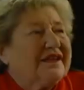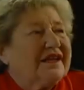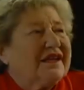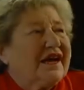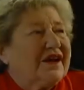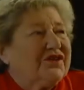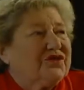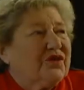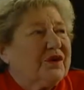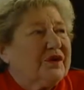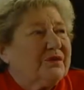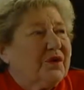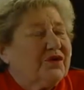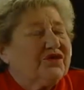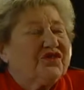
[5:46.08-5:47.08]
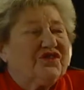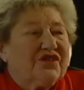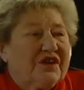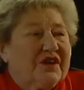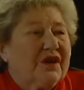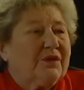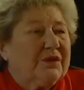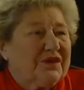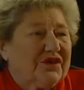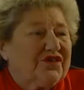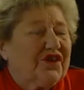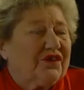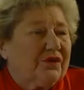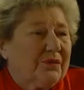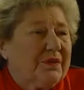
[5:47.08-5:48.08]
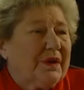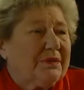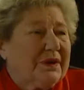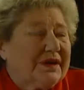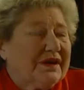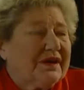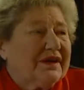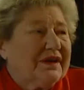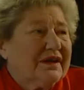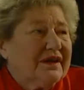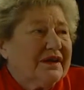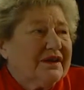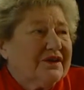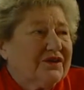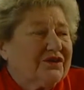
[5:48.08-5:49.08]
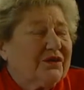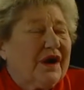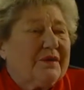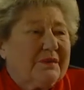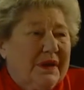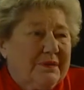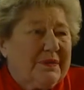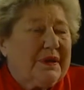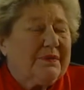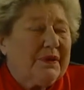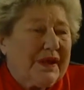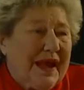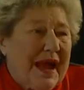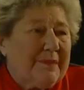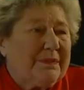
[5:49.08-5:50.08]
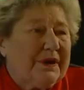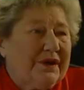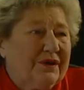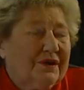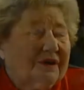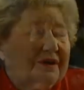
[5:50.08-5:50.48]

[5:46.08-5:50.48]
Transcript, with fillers: thing I enjoy the most is to deal with the general public, to try and make people happy.